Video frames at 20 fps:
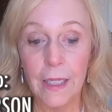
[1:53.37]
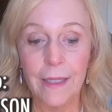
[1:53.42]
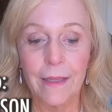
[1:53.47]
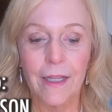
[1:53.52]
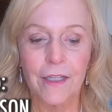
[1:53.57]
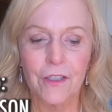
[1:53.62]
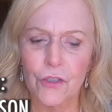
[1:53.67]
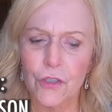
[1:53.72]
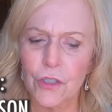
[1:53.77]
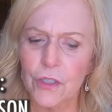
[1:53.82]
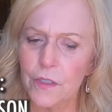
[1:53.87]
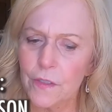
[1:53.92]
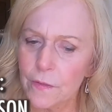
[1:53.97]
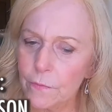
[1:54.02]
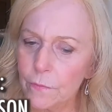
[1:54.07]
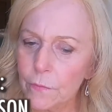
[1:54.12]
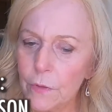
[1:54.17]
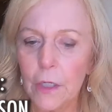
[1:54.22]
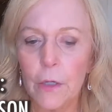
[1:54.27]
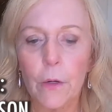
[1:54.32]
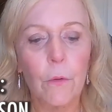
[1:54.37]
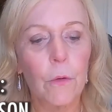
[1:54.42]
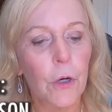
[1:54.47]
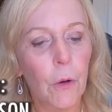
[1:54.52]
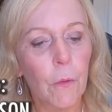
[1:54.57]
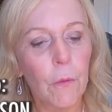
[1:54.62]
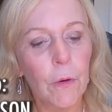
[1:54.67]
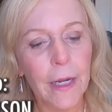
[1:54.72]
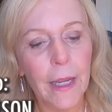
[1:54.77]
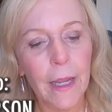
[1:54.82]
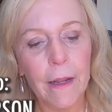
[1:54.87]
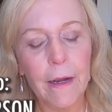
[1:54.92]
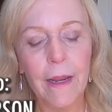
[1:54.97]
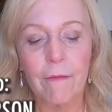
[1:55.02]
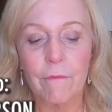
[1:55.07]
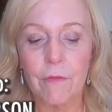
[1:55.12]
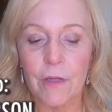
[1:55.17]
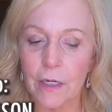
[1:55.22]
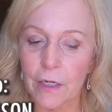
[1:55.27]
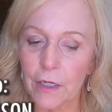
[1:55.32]
That's just, going out,
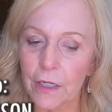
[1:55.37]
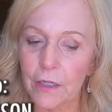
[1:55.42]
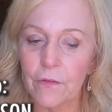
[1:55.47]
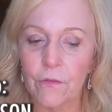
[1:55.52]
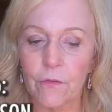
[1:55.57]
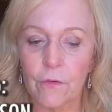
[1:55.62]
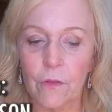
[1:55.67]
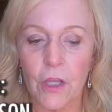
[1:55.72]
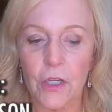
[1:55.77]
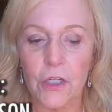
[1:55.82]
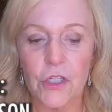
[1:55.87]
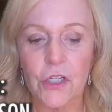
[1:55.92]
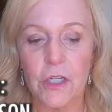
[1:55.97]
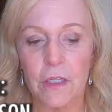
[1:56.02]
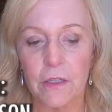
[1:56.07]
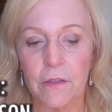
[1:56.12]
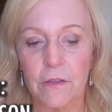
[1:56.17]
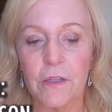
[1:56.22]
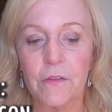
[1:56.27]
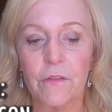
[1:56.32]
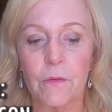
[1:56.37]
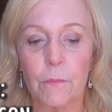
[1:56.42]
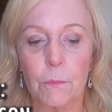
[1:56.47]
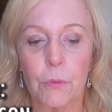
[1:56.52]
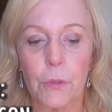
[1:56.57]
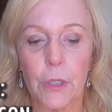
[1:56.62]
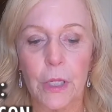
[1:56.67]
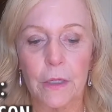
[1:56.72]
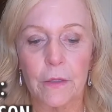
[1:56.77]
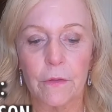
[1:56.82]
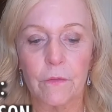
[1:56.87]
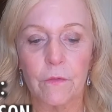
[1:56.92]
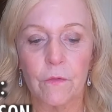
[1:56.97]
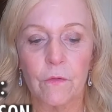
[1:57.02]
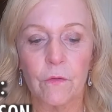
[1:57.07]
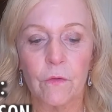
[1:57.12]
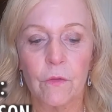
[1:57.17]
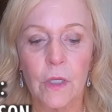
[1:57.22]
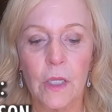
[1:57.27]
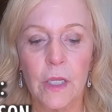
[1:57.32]
having a nice lunch at a decent
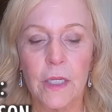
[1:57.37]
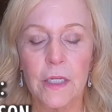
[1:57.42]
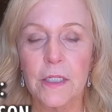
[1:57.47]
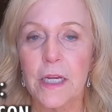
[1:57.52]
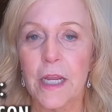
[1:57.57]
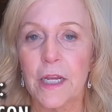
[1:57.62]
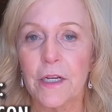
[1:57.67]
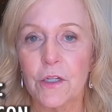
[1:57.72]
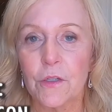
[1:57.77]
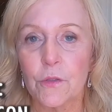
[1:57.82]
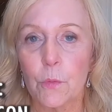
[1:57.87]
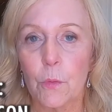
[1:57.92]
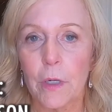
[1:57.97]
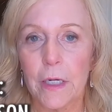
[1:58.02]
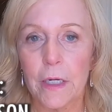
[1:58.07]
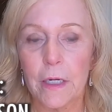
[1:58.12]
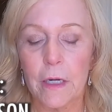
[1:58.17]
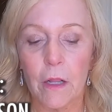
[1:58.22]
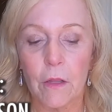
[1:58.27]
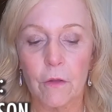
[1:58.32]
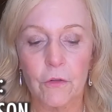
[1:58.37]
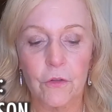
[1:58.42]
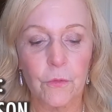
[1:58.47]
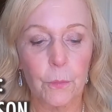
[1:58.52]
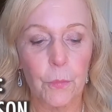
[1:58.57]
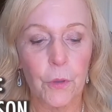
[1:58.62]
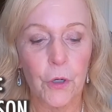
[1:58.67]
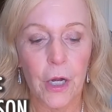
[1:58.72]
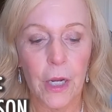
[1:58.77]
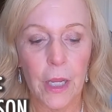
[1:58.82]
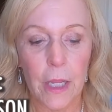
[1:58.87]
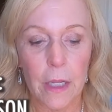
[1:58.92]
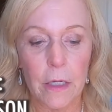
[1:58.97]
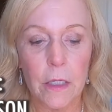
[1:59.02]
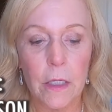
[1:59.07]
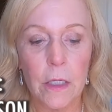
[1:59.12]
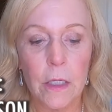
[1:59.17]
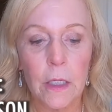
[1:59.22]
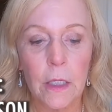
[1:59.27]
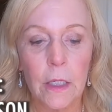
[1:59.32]
place, $10 to $20 per
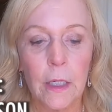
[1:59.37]
head.